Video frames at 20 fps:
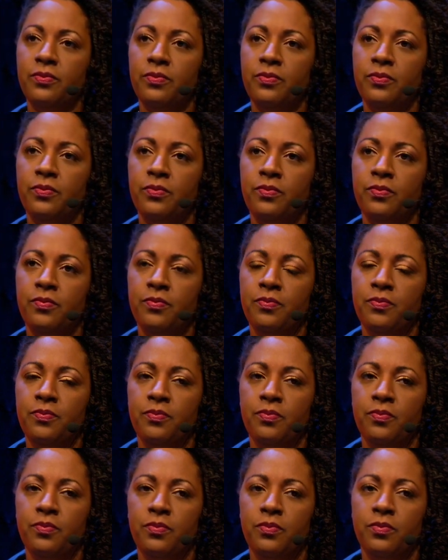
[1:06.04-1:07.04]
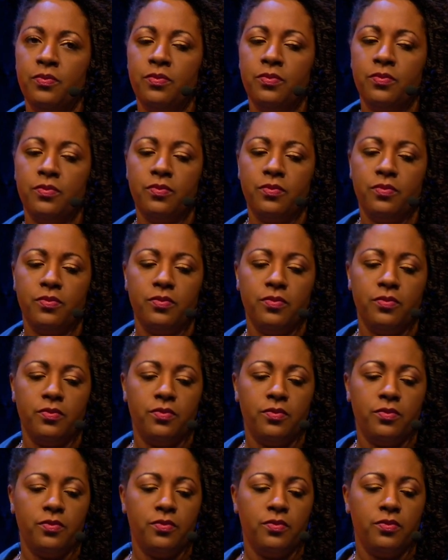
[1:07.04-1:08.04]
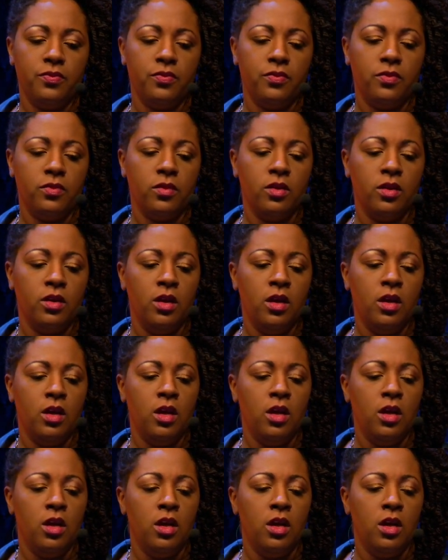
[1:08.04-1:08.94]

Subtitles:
(silence)